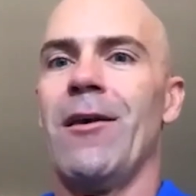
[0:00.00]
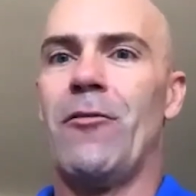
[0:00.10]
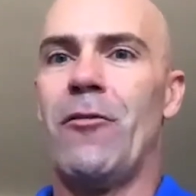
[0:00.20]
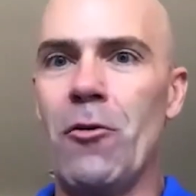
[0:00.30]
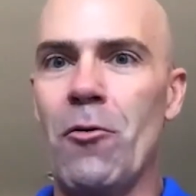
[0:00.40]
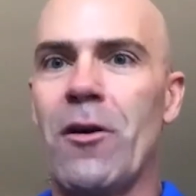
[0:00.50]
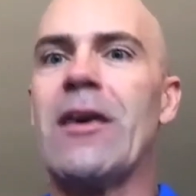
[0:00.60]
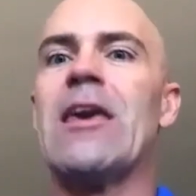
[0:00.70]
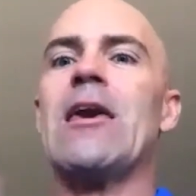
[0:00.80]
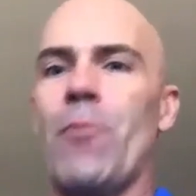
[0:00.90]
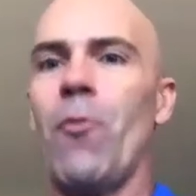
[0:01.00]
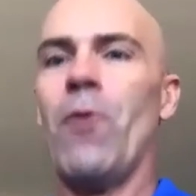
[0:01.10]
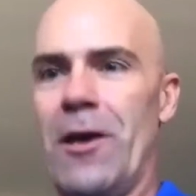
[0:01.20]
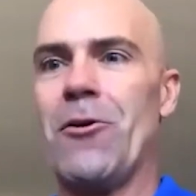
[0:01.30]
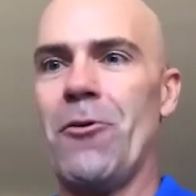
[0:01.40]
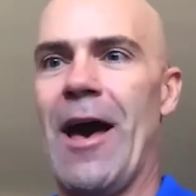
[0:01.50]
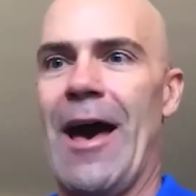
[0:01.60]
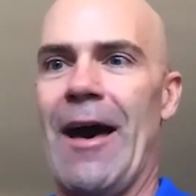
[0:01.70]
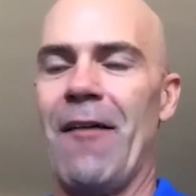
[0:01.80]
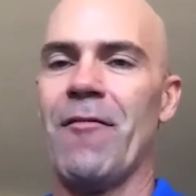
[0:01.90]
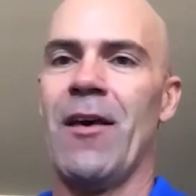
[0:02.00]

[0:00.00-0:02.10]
to keep what you have.